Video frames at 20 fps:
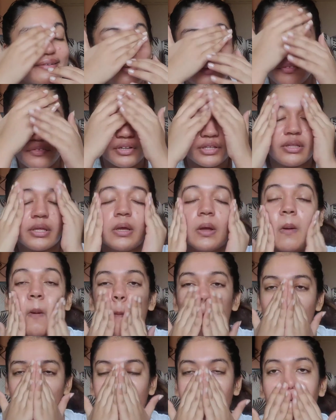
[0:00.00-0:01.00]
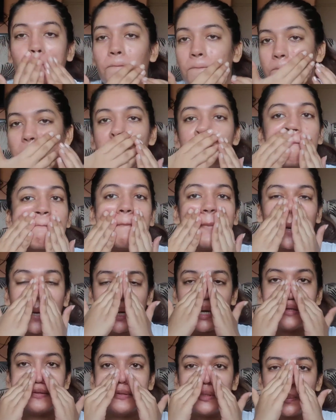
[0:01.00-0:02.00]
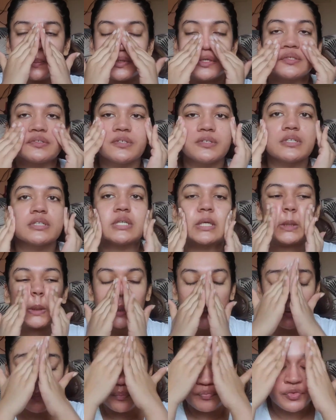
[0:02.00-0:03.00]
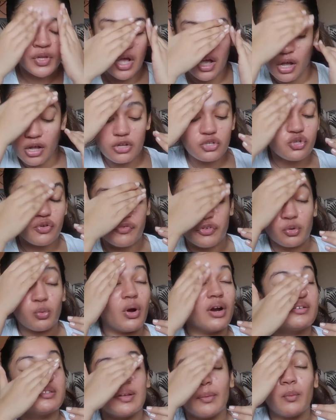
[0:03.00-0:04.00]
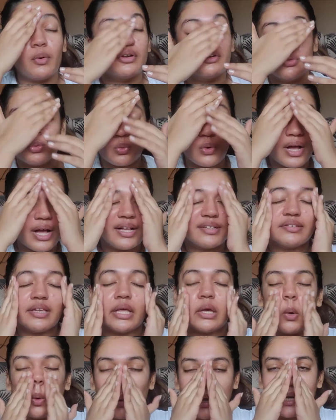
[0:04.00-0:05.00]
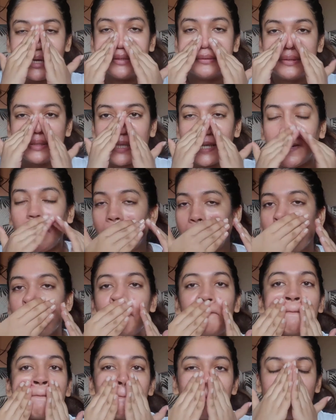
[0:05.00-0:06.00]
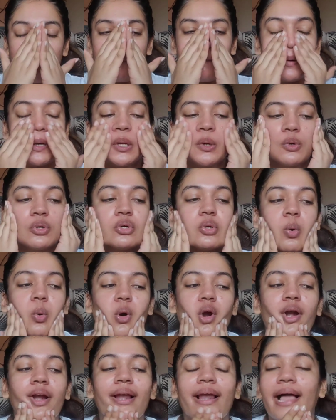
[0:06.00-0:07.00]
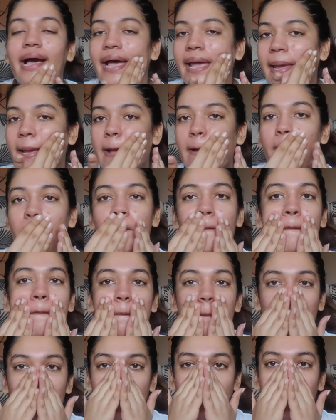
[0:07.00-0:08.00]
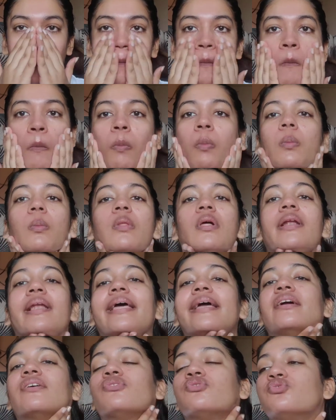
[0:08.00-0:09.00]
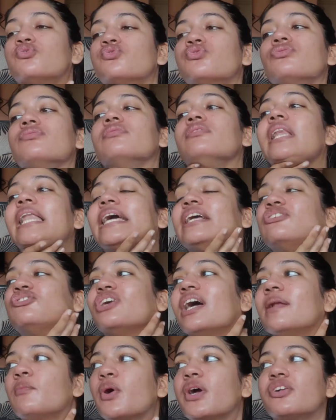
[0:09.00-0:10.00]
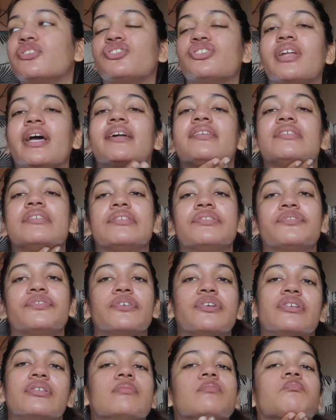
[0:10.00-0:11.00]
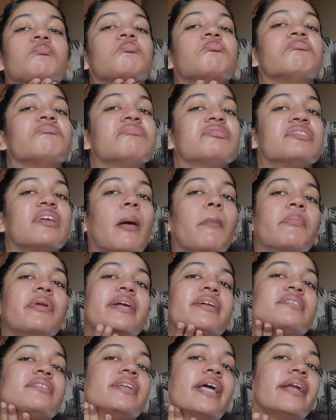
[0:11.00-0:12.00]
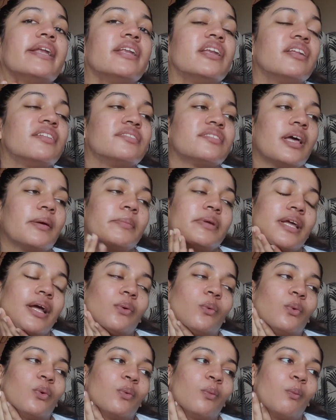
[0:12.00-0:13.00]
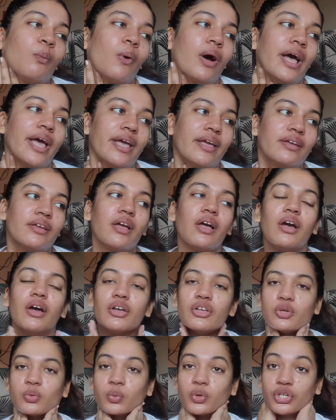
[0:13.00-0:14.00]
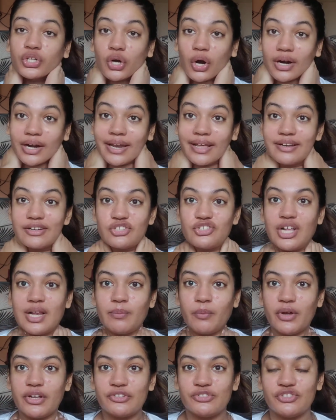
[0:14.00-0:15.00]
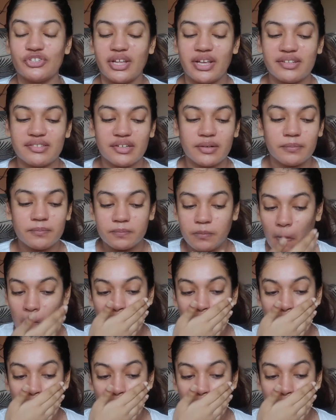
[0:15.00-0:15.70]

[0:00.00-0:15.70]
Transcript: it and everything it disappears into nothing so if you are someone who has like oily skin but you don't like like like gel moisturizers for some reason any reason i mean i don't know why you would not like a gel moisturizer